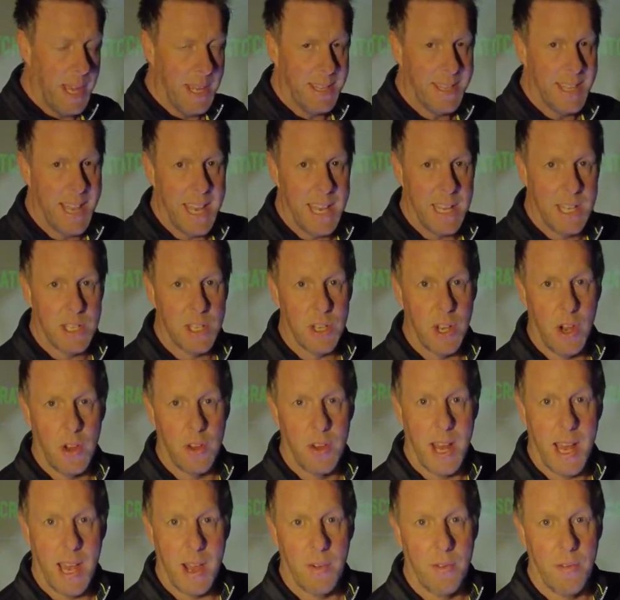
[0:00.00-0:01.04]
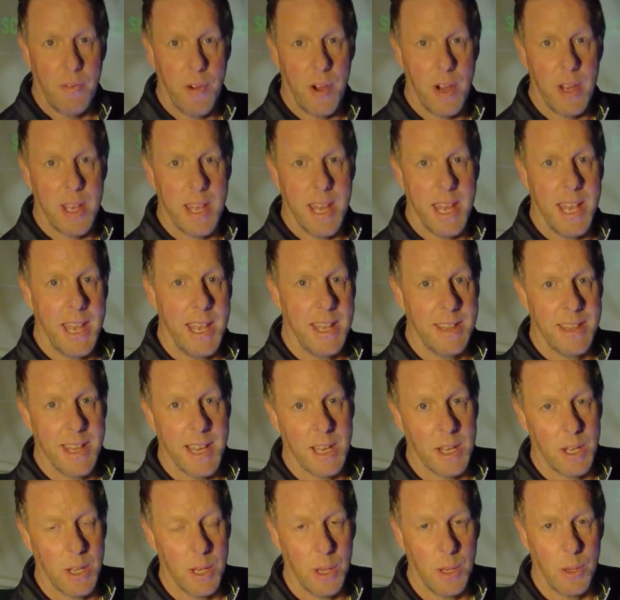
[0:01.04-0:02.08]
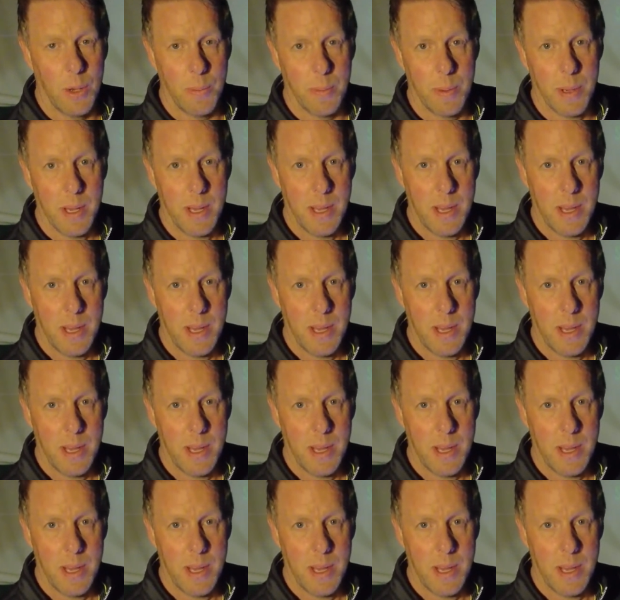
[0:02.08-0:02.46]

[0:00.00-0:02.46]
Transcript: of data on how far you're hitting that club.